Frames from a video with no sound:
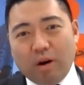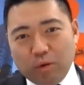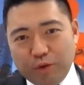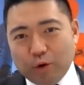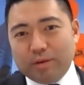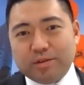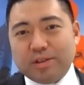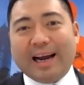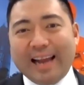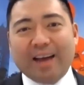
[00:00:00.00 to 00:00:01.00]
you're
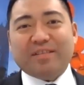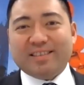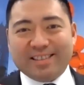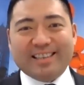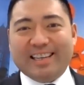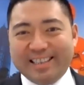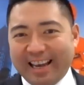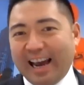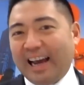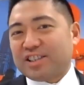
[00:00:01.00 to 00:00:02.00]
not having to need
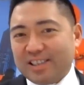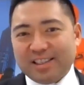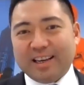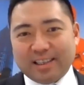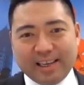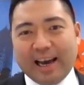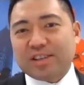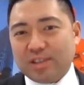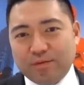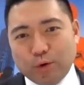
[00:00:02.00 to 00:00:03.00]
cash to take a
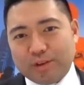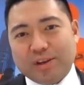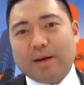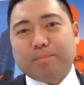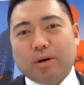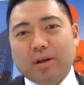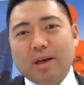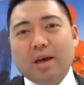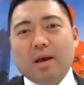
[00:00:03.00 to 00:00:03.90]
taxi, for example,